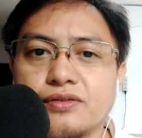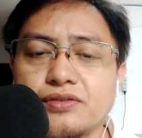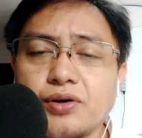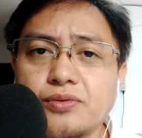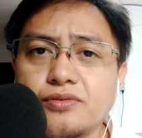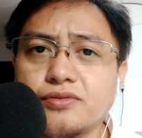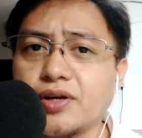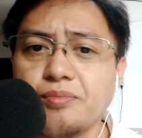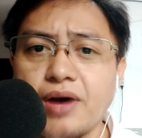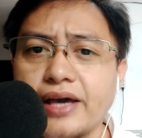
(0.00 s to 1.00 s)
Though
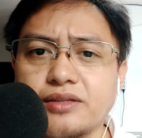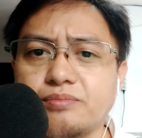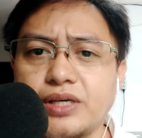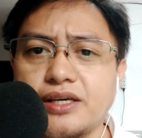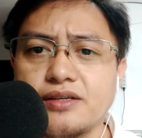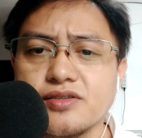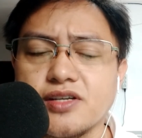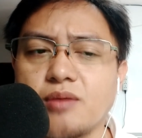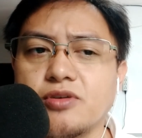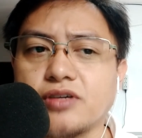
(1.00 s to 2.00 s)
there might be
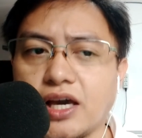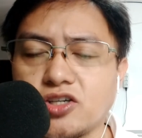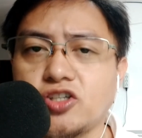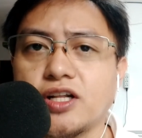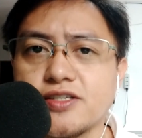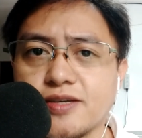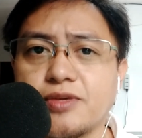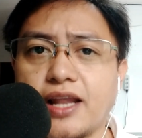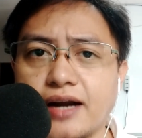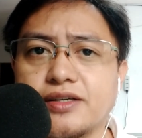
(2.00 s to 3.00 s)
some occasional
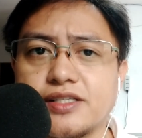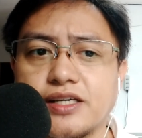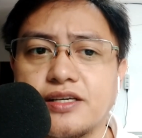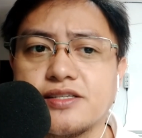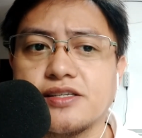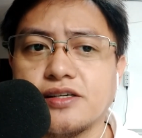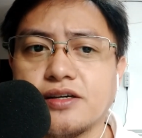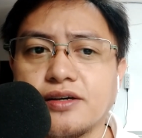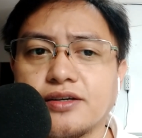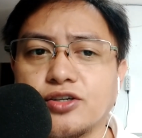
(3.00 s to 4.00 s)
similarities,
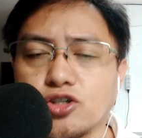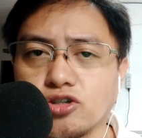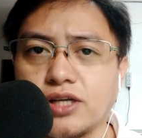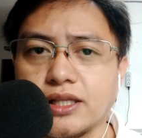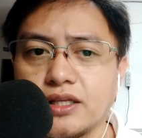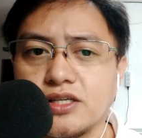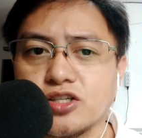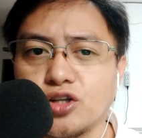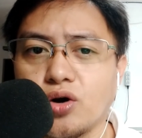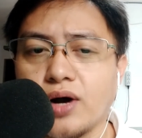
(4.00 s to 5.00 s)
you should at least
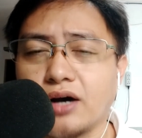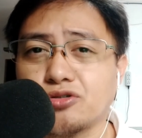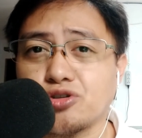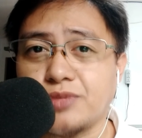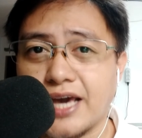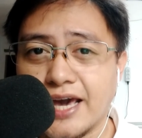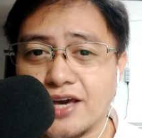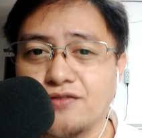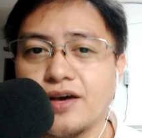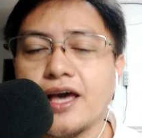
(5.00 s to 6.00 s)
know how to
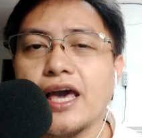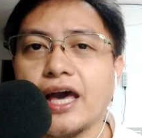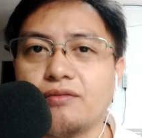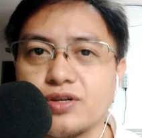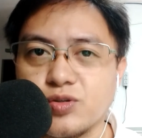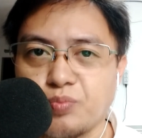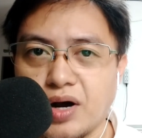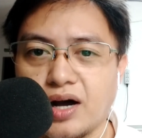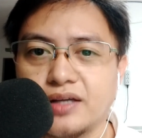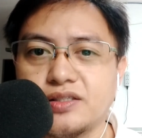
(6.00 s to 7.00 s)
behave and
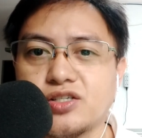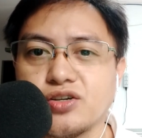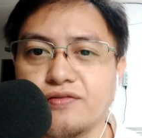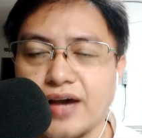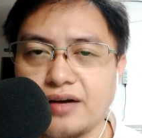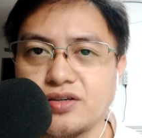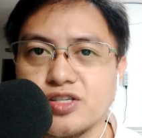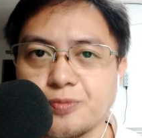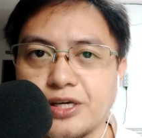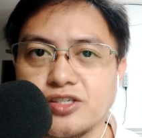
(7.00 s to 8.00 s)
respond to various
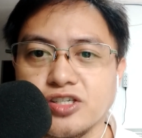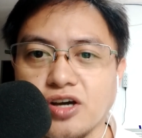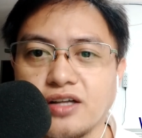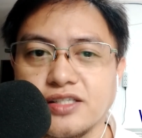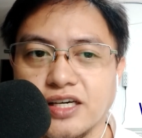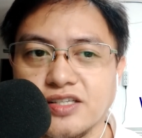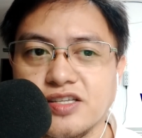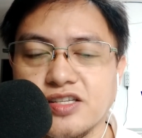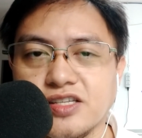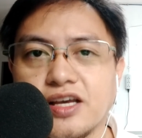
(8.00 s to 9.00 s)
speech
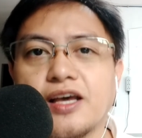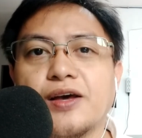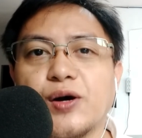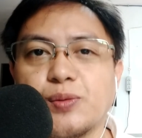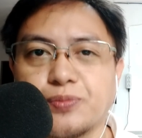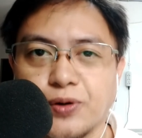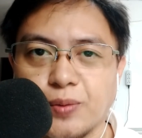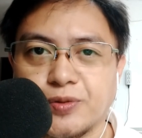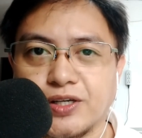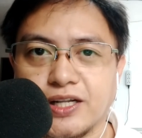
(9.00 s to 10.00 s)
contexts
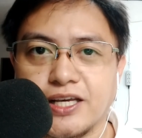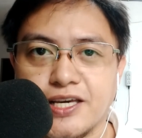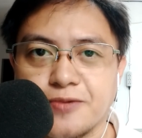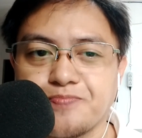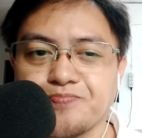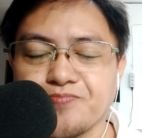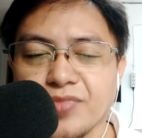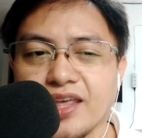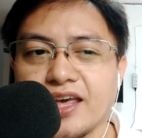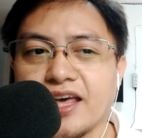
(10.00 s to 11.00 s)
appropriately.
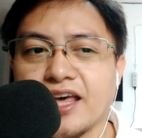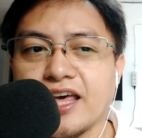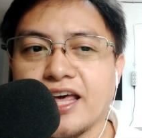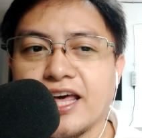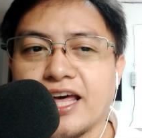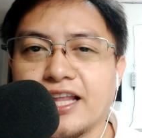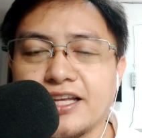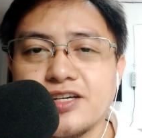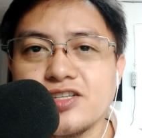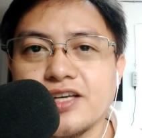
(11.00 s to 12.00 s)

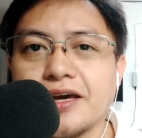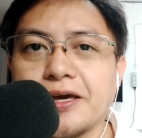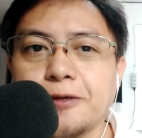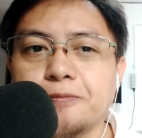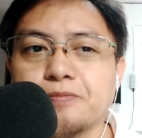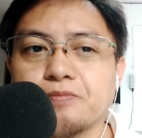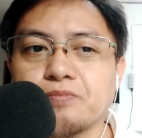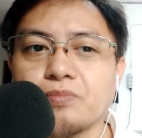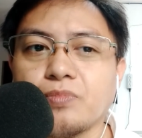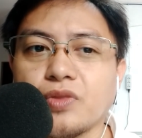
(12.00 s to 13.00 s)
Let us say,
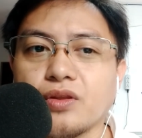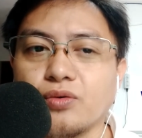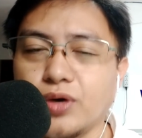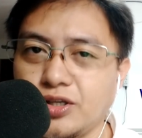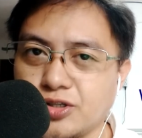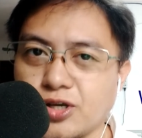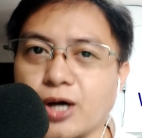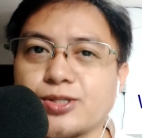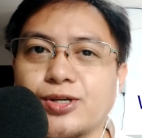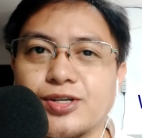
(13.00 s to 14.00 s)
when you
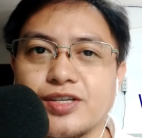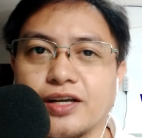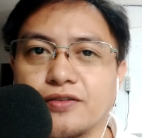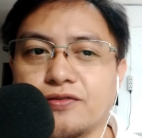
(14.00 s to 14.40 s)
talk to yourself,